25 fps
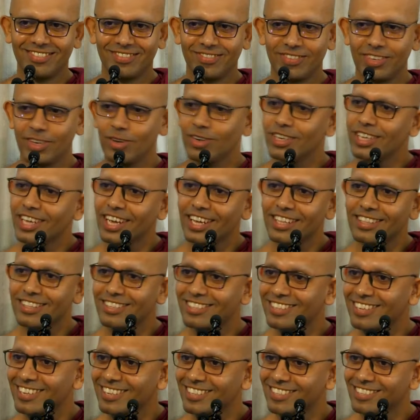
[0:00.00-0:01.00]
We only hate
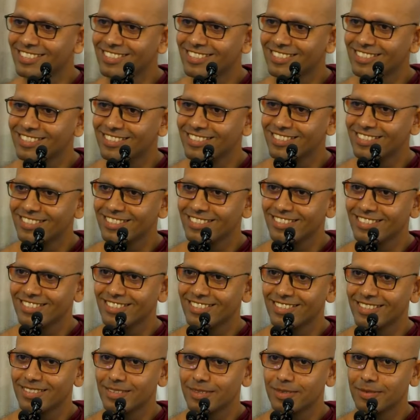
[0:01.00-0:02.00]
the sin.
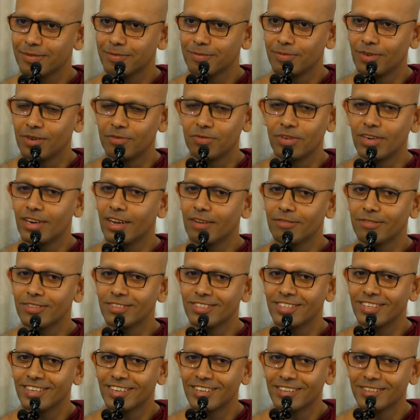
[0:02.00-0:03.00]
But we love
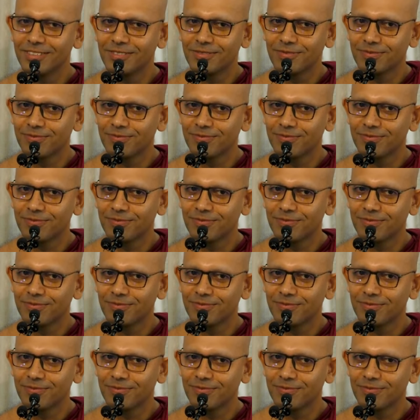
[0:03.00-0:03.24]
the sinner.